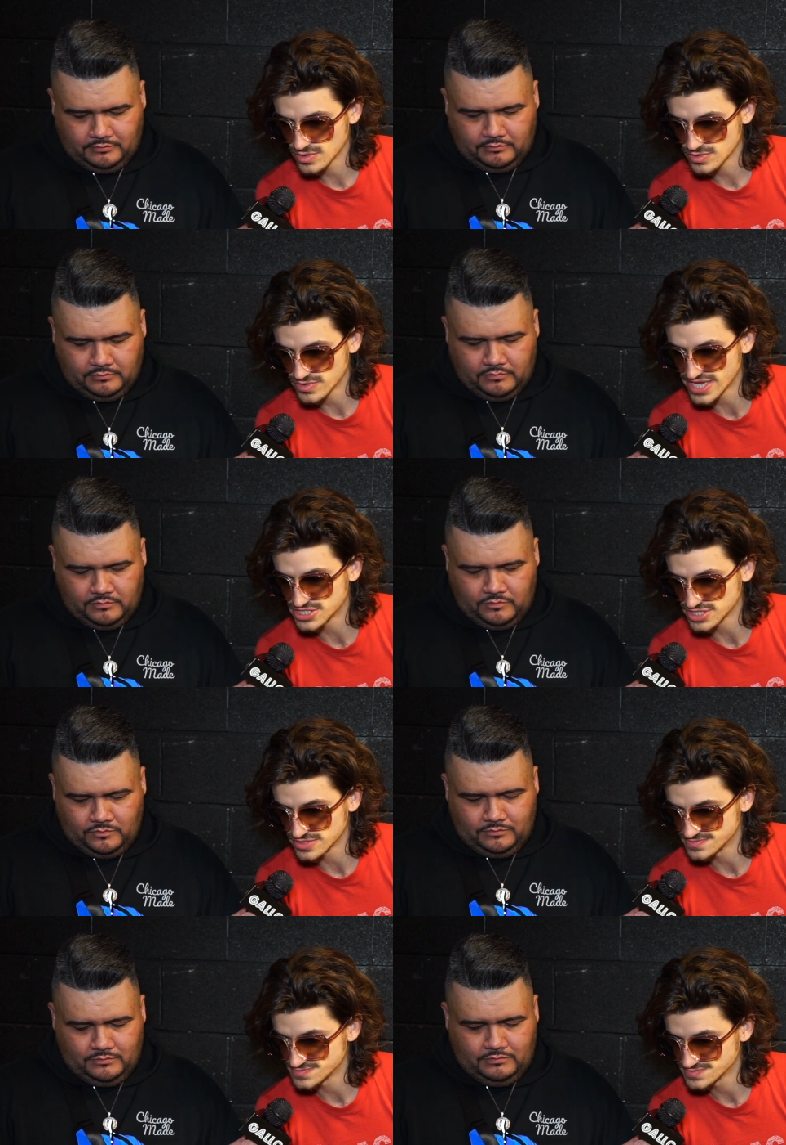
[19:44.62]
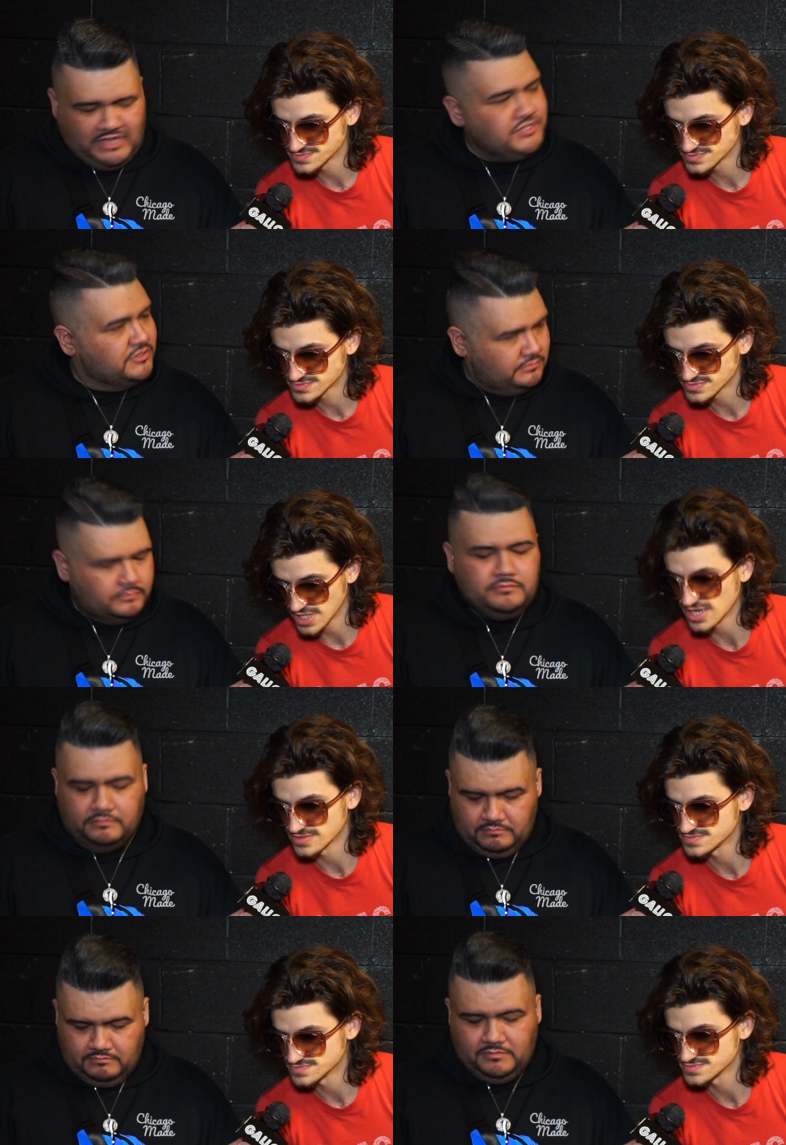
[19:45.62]
Speaker 1: Nature. Nature. Yeah.
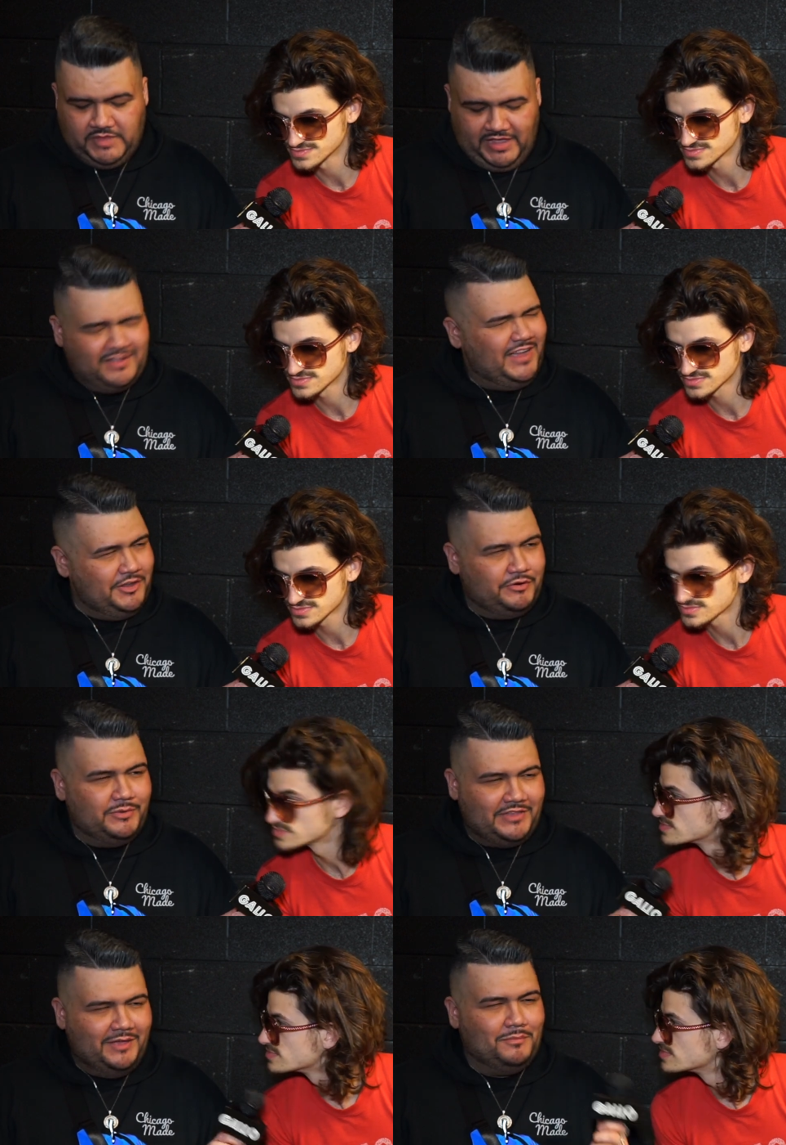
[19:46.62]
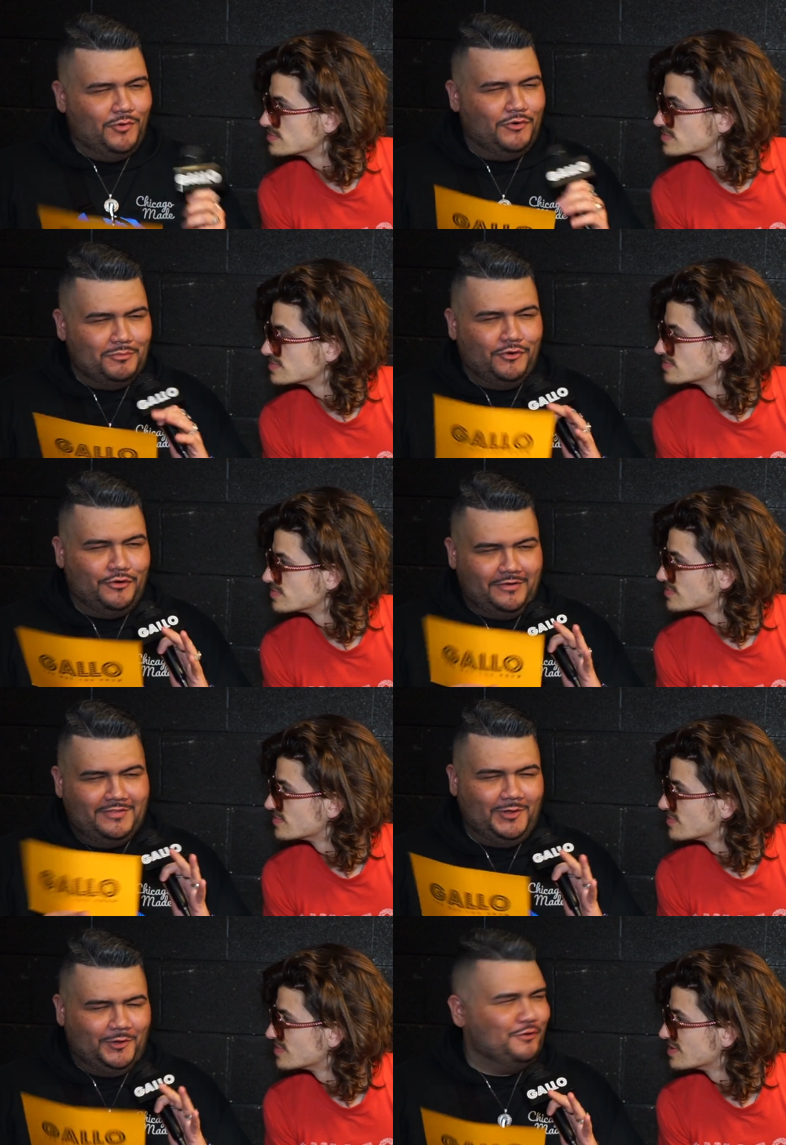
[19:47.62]
Speaker 2: Yeah, I agree with that. More and more,
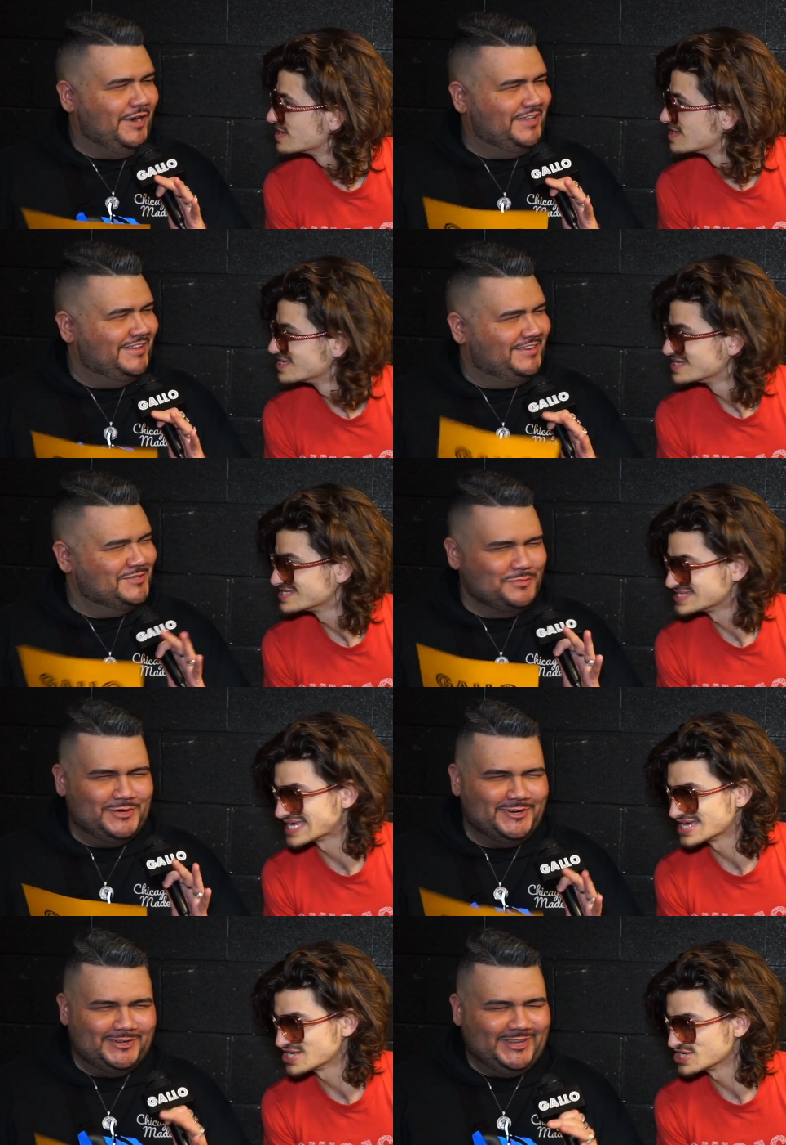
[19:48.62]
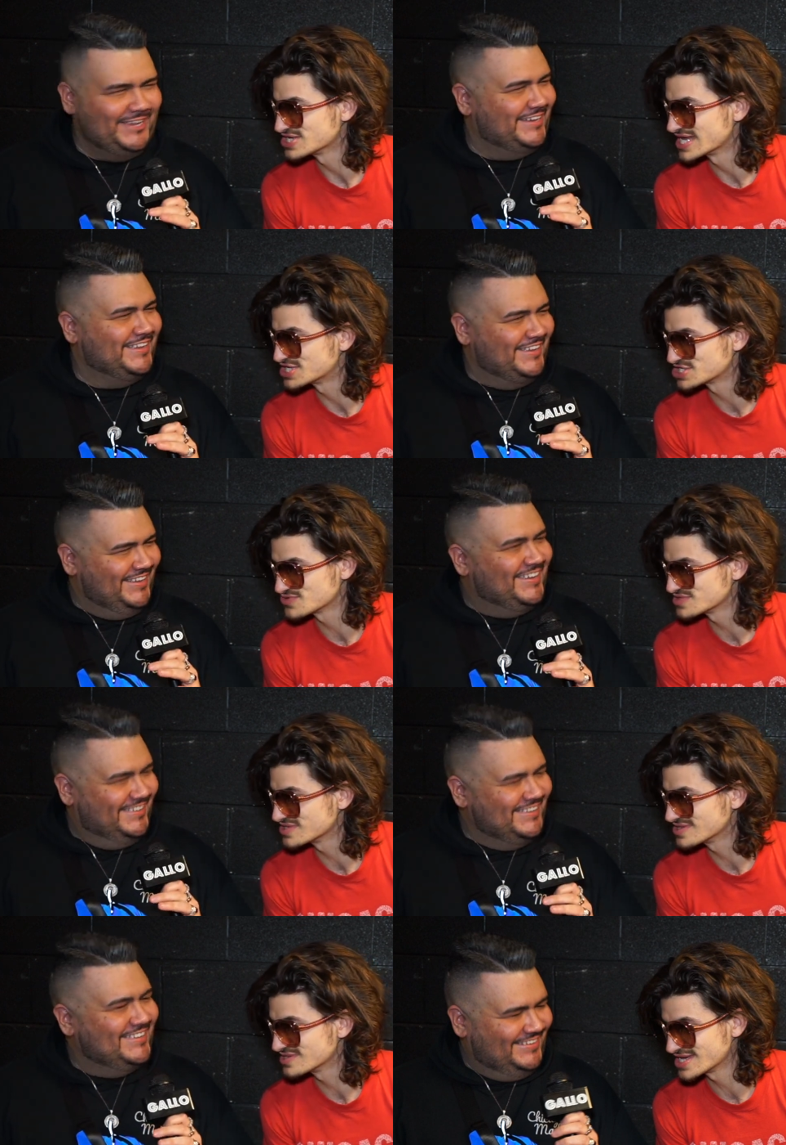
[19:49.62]
the older I get, it's weird. Like nature
Speaker 1: with
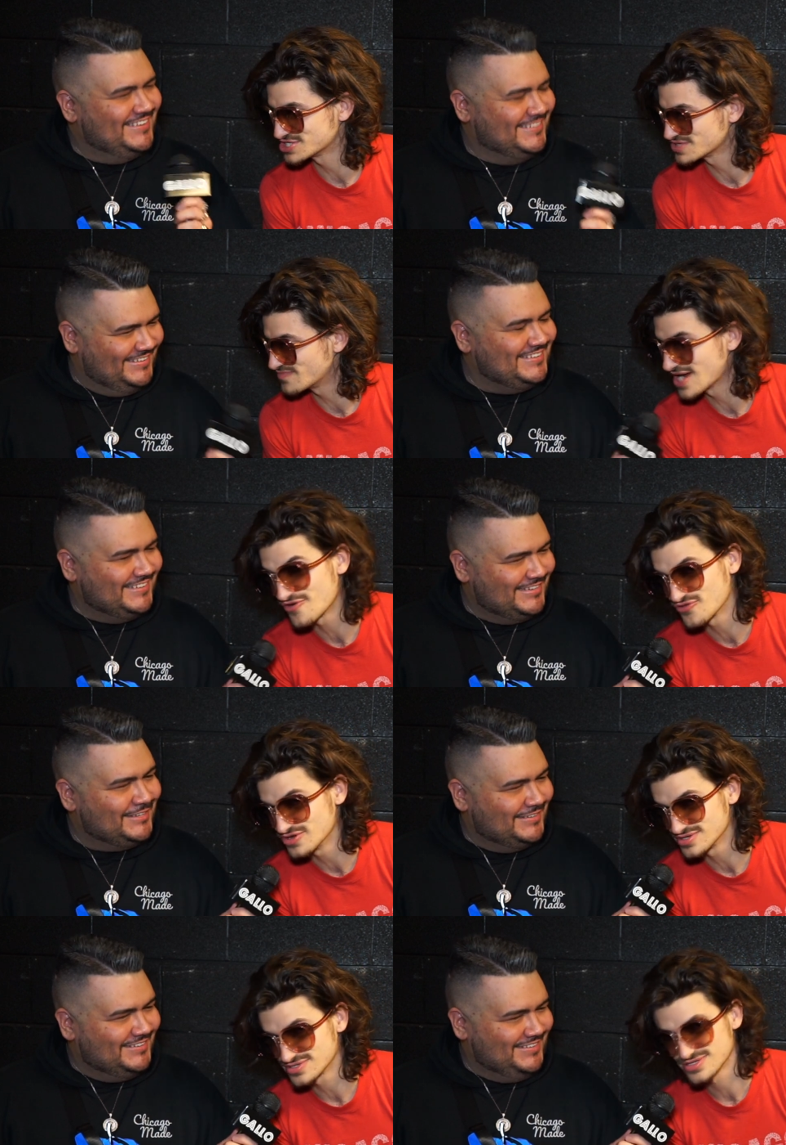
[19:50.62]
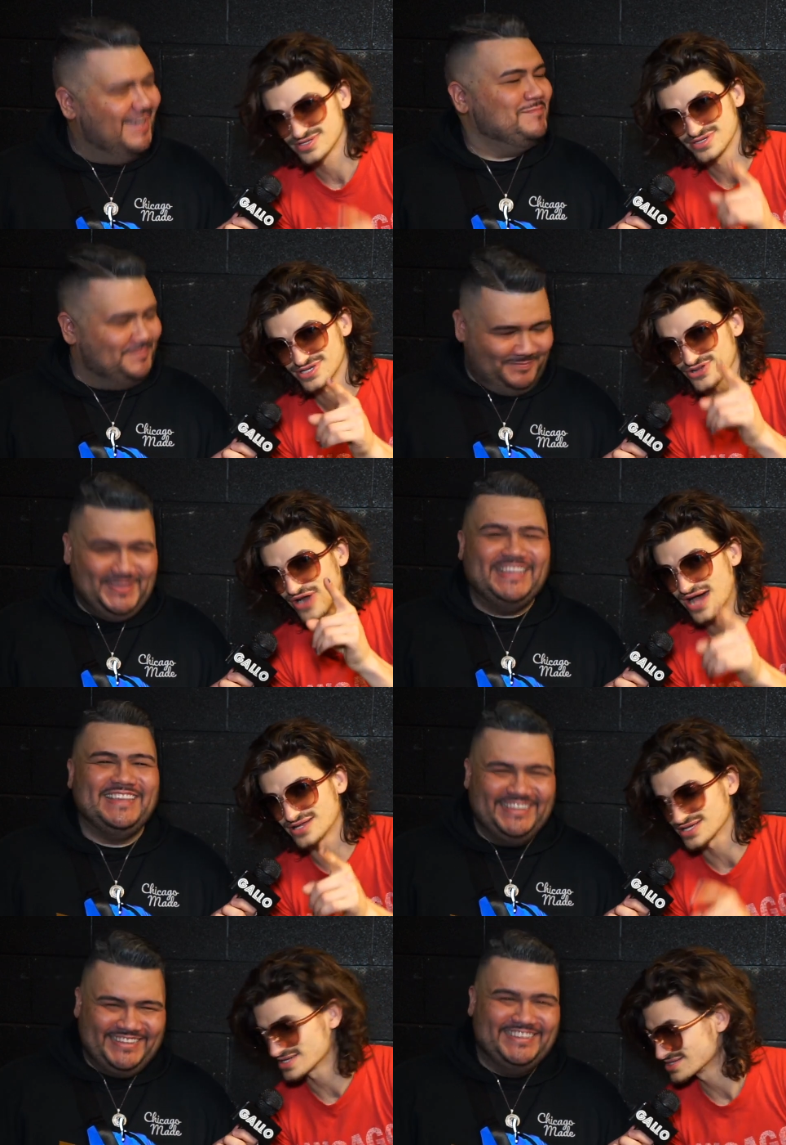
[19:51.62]
nature barefoot. Yeah.
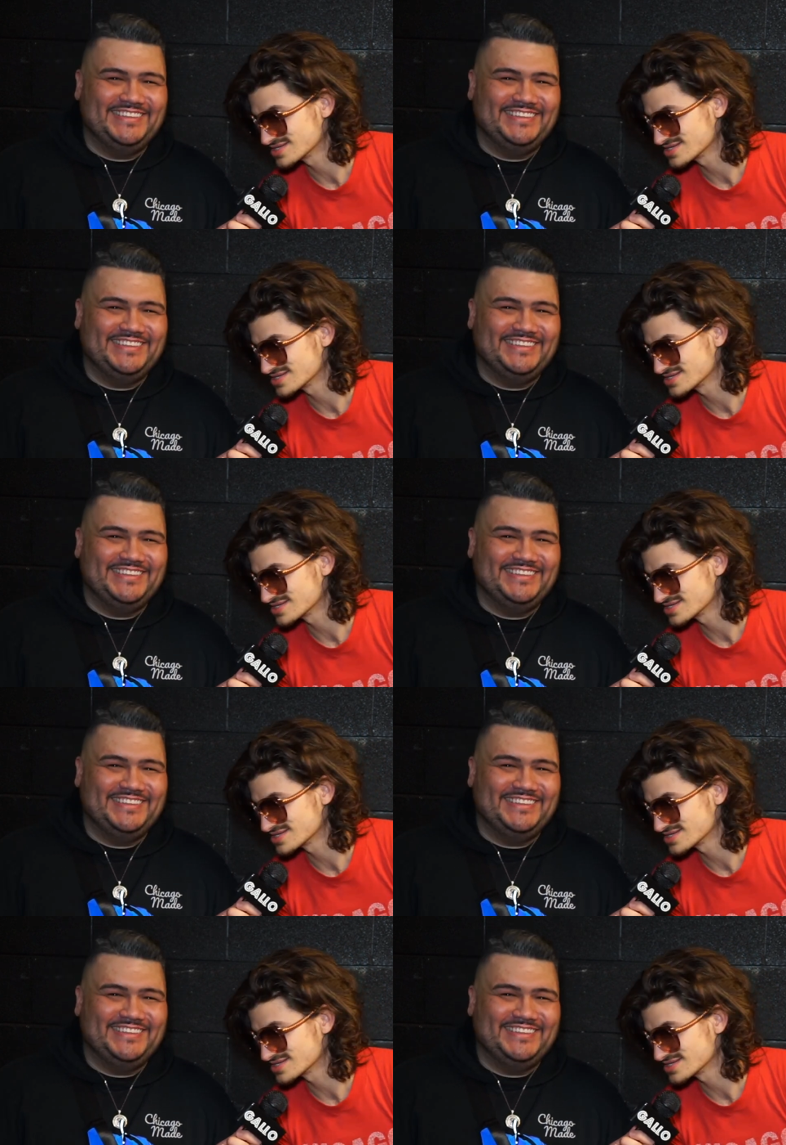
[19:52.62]
Grounding